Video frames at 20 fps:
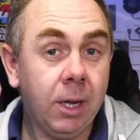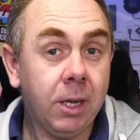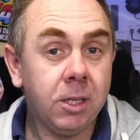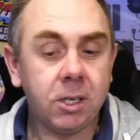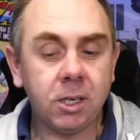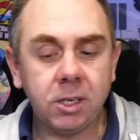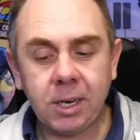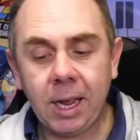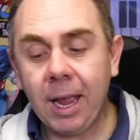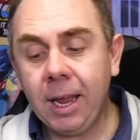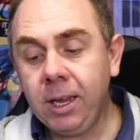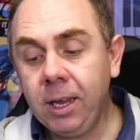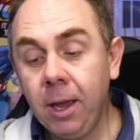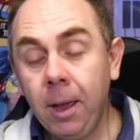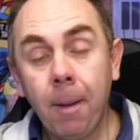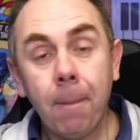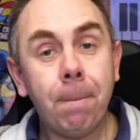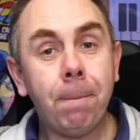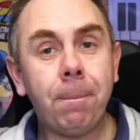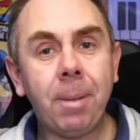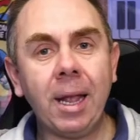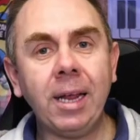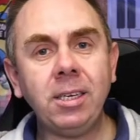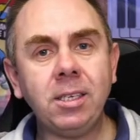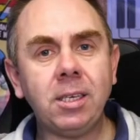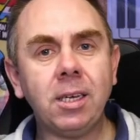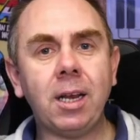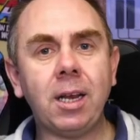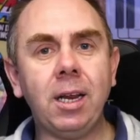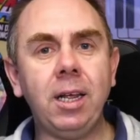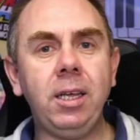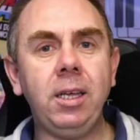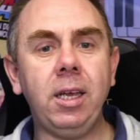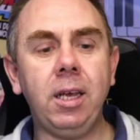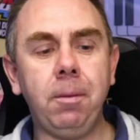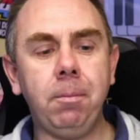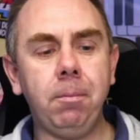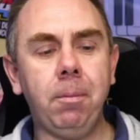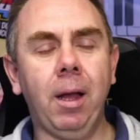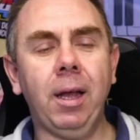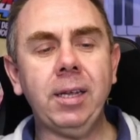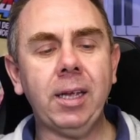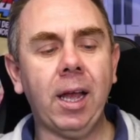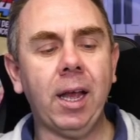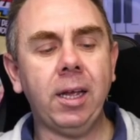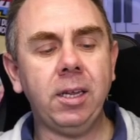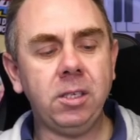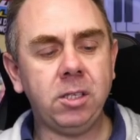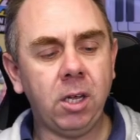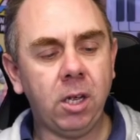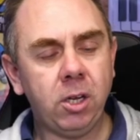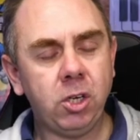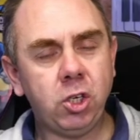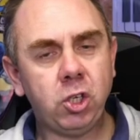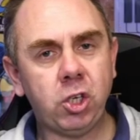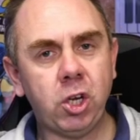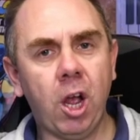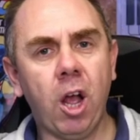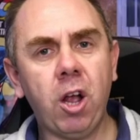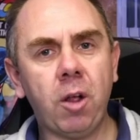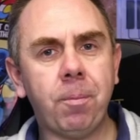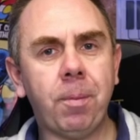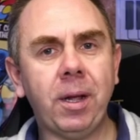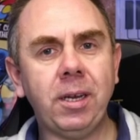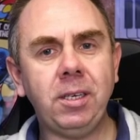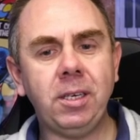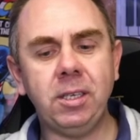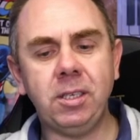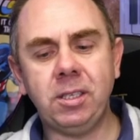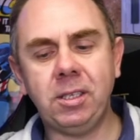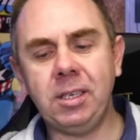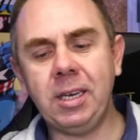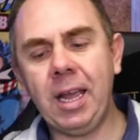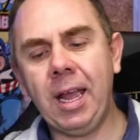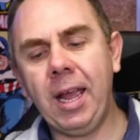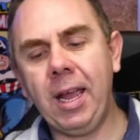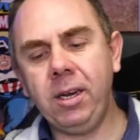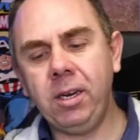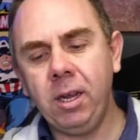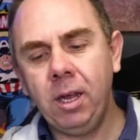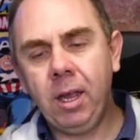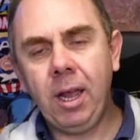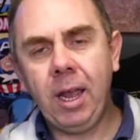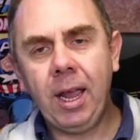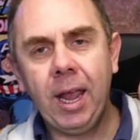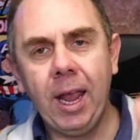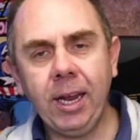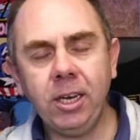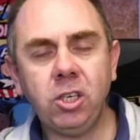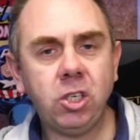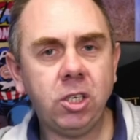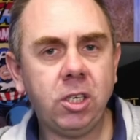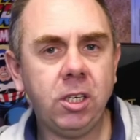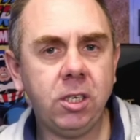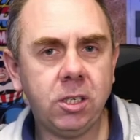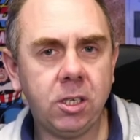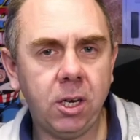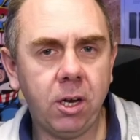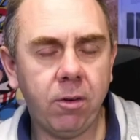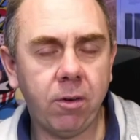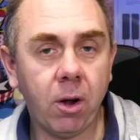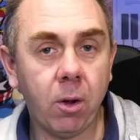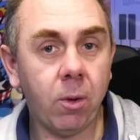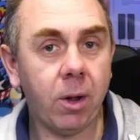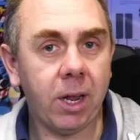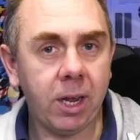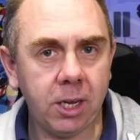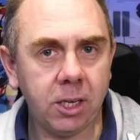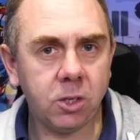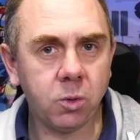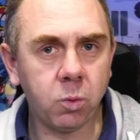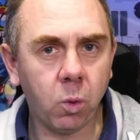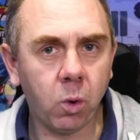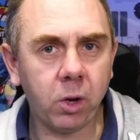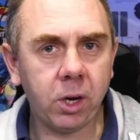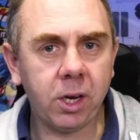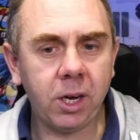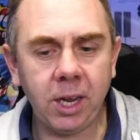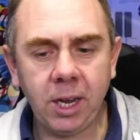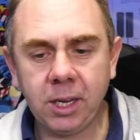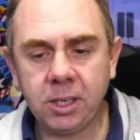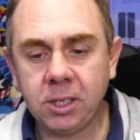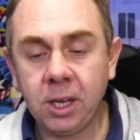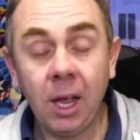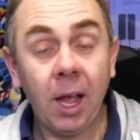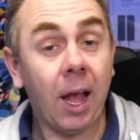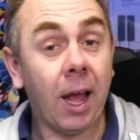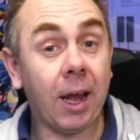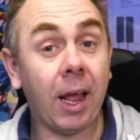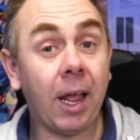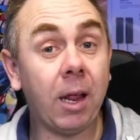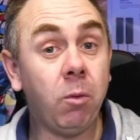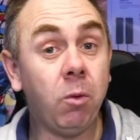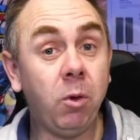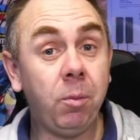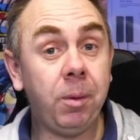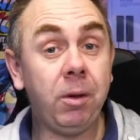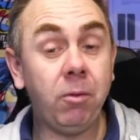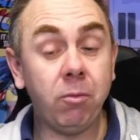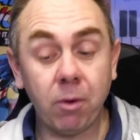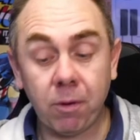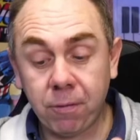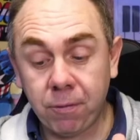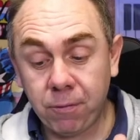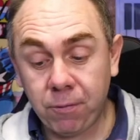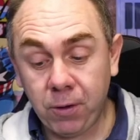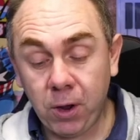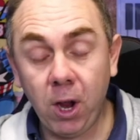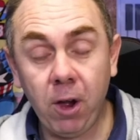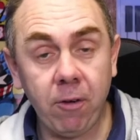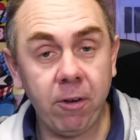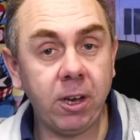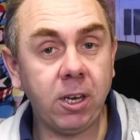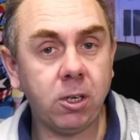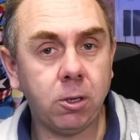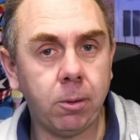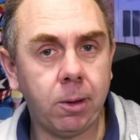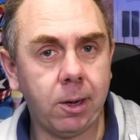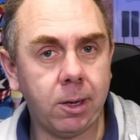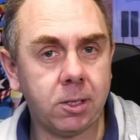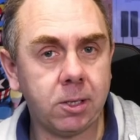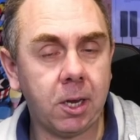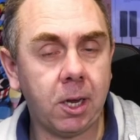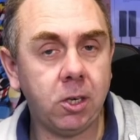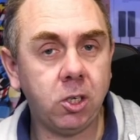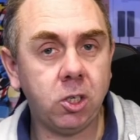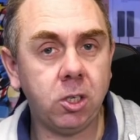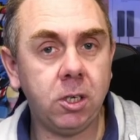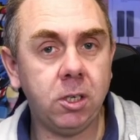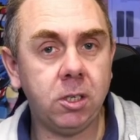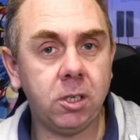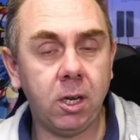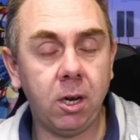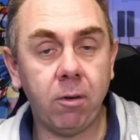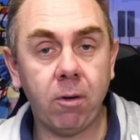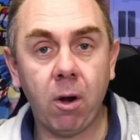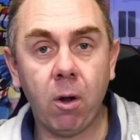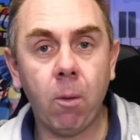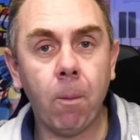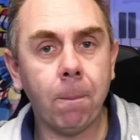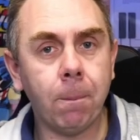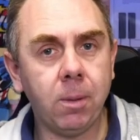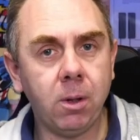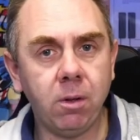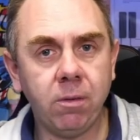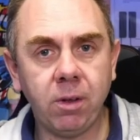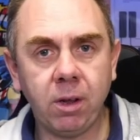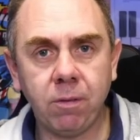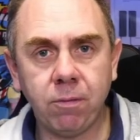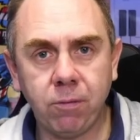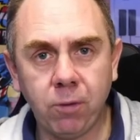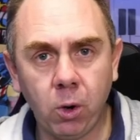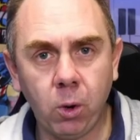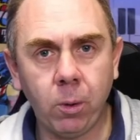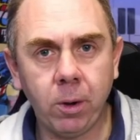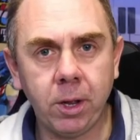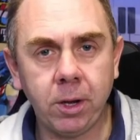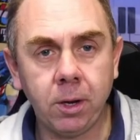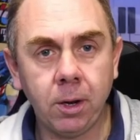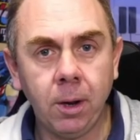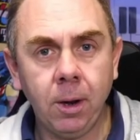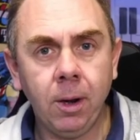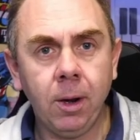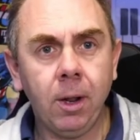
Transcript: Today, Basically, in my eyes, Shark Byte is dead. HDZero is what it is, and I will be referring to it as HDZero moving forward.